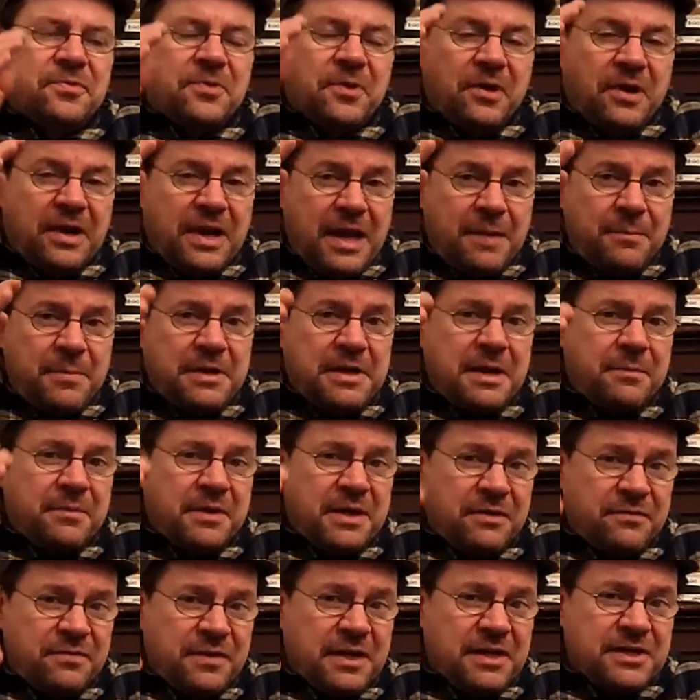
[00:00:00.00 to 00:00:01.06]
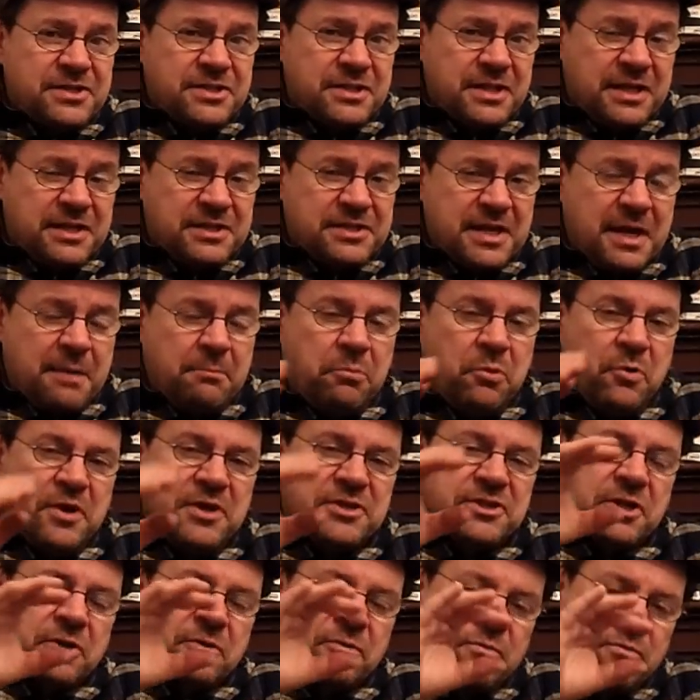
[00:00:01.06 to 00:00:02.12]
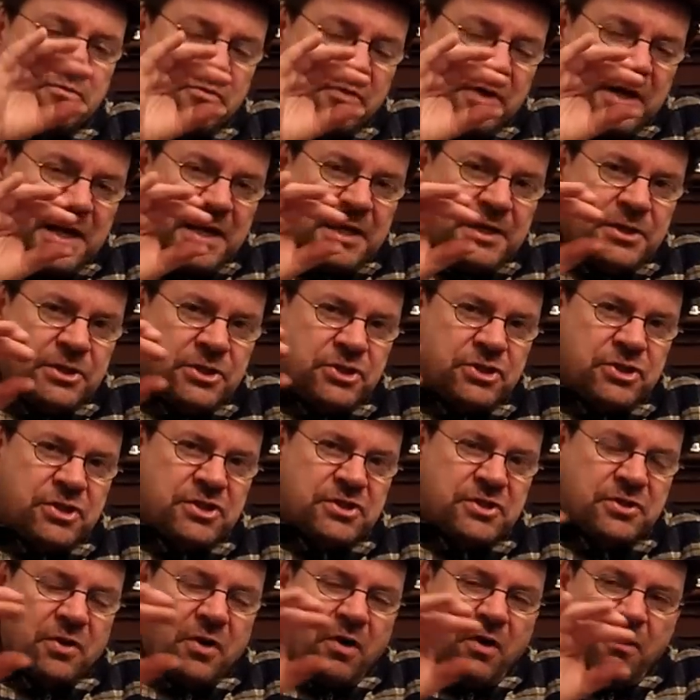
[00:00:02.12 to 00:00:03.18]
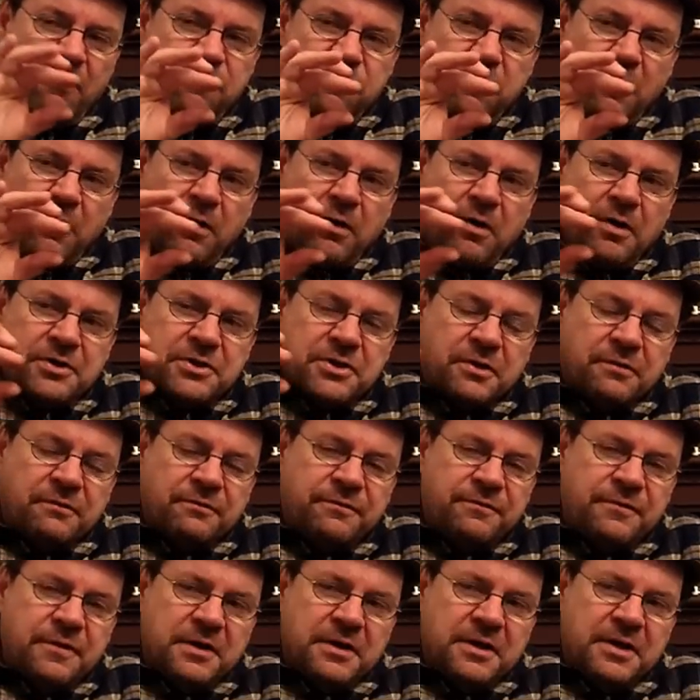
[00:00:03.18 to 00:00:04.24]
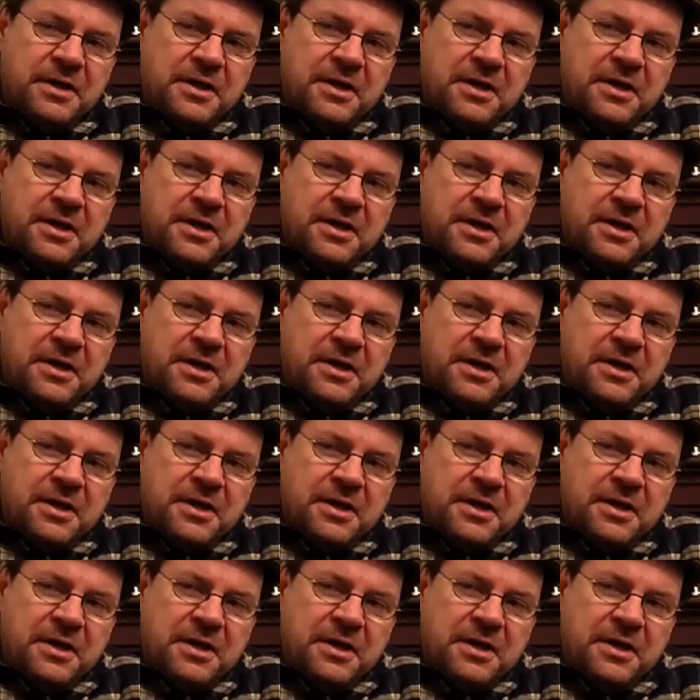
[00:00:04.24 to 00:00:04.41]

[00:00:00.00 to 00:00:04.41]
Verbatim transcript: The lemon I'm giving as an example is a range. There's an awful lot of